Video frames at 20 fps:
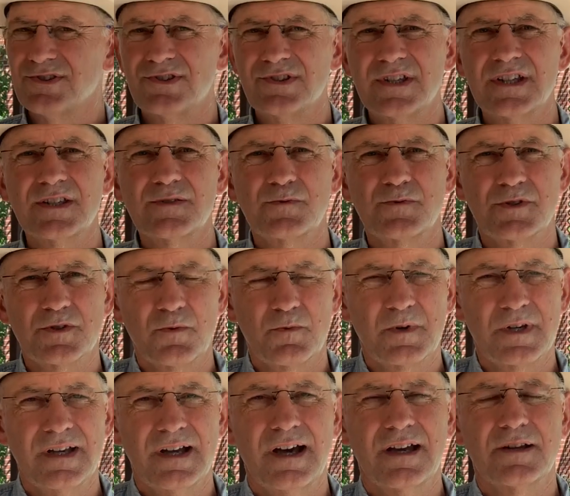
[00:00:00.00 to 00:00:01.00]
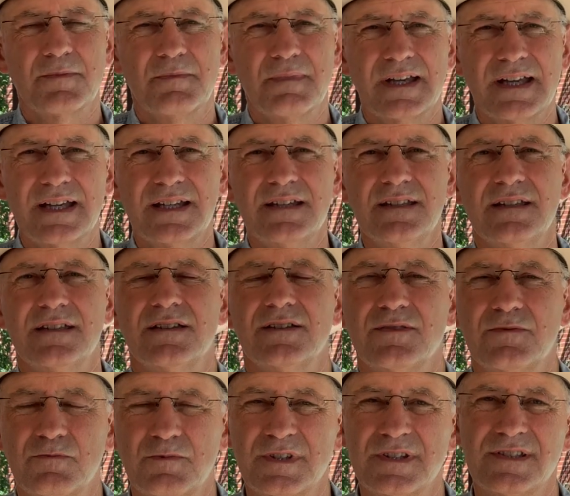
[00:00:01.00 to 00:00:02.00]
Jiggs was a riata man
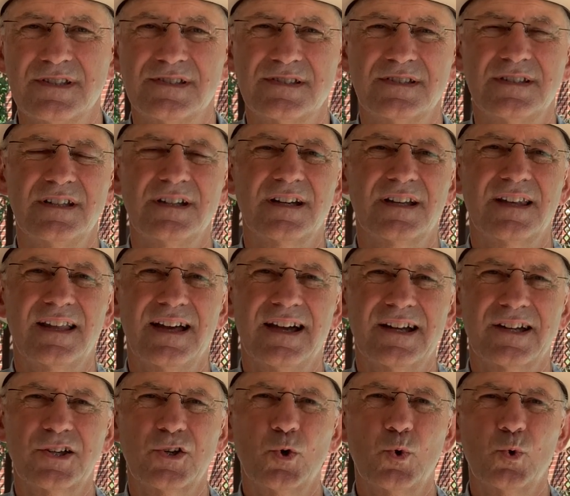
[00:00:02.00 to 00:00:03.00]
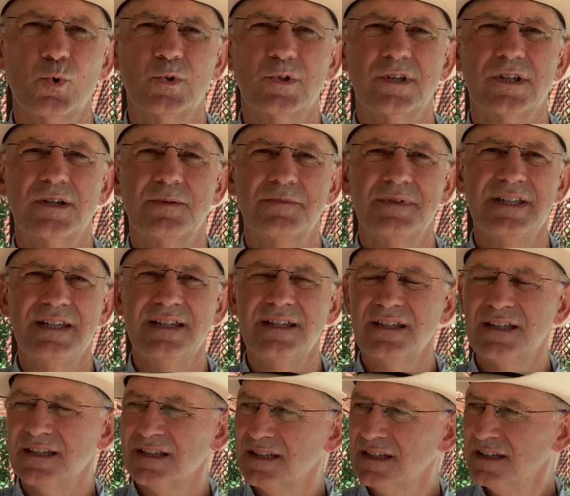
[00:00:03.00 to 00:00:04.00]
with his gut line coiled up
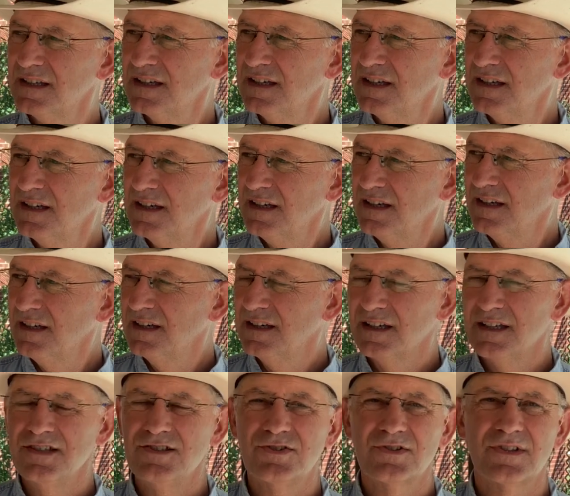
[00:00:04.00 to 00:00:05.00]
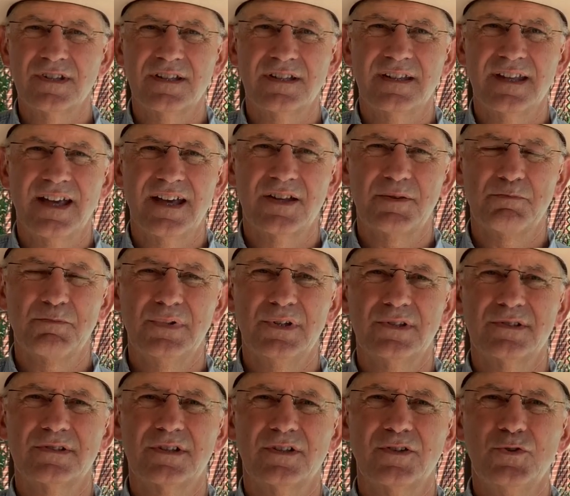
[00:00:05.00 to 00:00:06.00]
neat. He took it down,
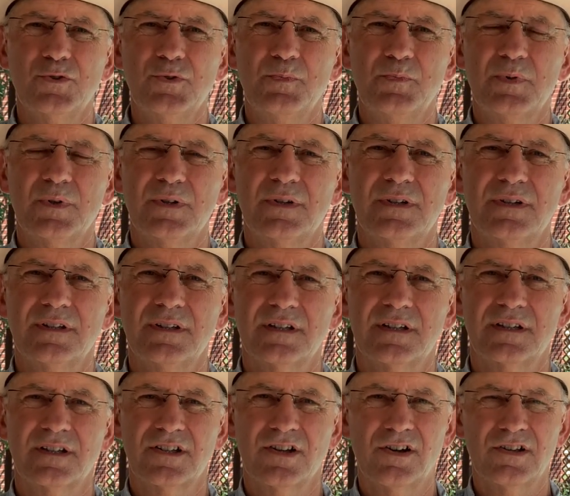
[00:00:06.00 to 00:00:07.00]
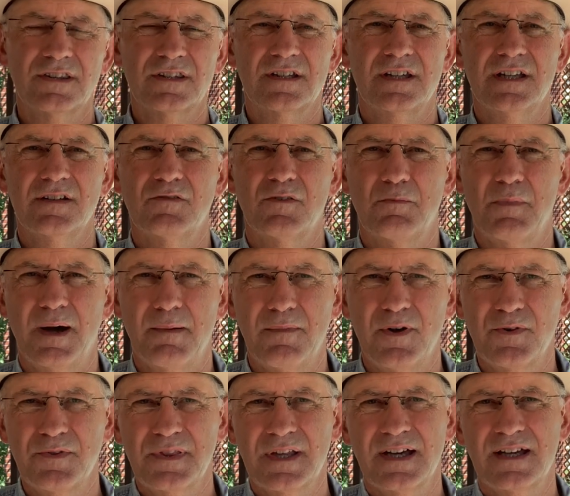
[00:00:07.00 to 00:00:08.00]
built a loop, and caught the devil by
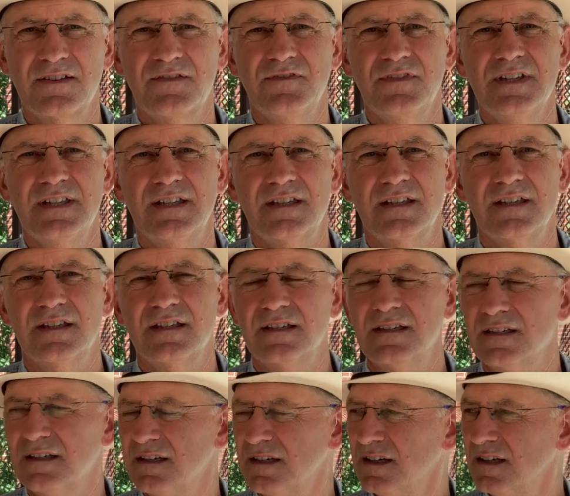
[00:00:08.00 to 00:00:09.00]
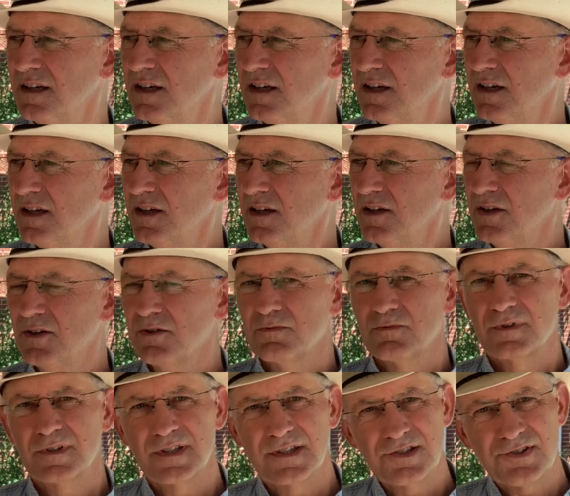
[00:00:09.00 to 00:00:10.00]
both hind feet.
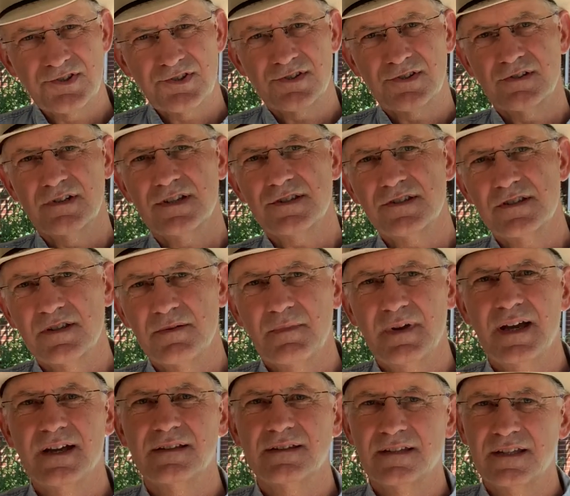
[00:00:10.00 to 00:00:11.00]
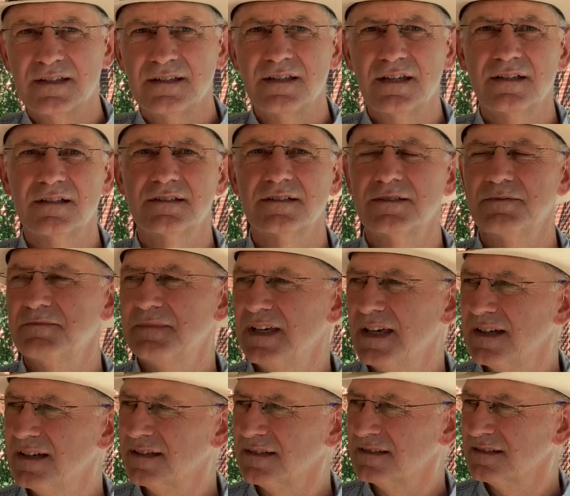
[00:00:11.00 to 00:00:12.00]
Well, they stretched him out and they tailed him
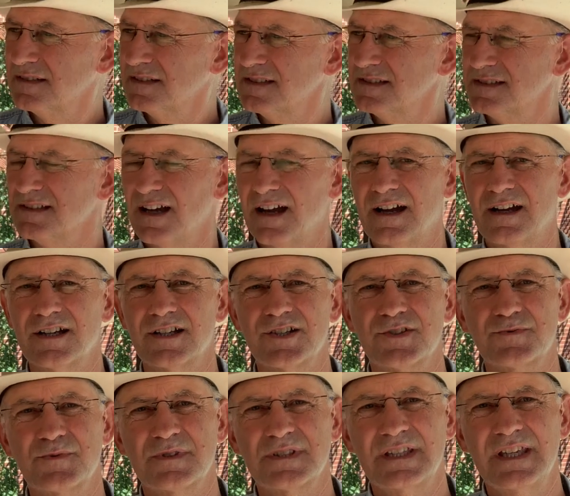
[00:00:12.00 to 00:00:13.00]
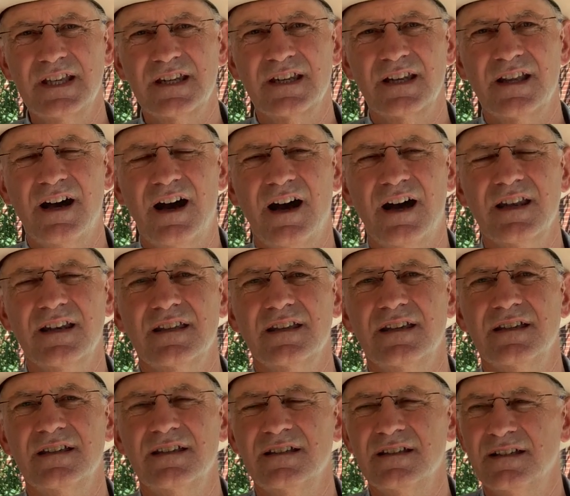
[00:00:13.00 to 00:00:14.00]
down as the irons was getting hot,
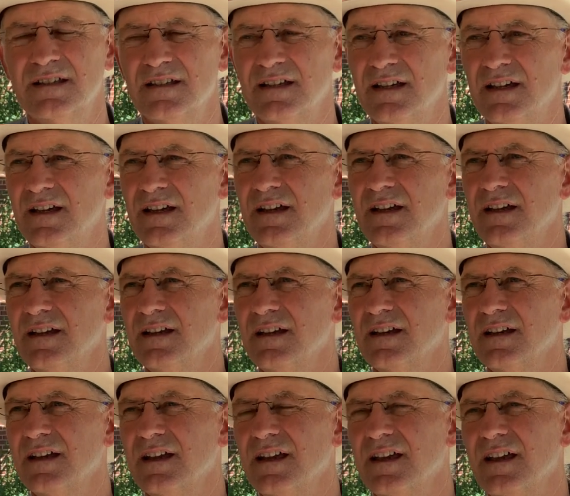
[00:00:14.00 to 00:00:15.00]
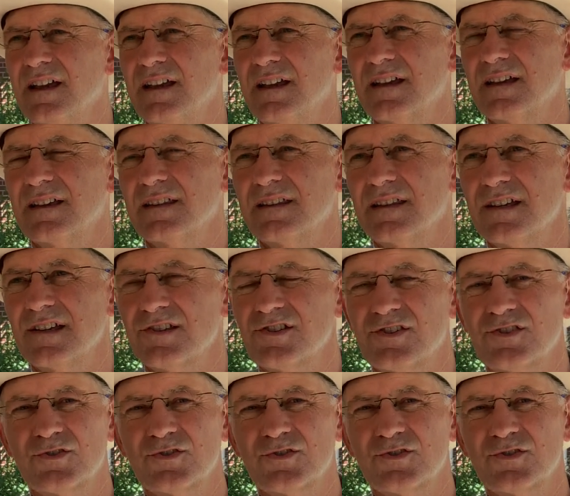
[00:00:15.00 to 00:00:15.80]
and they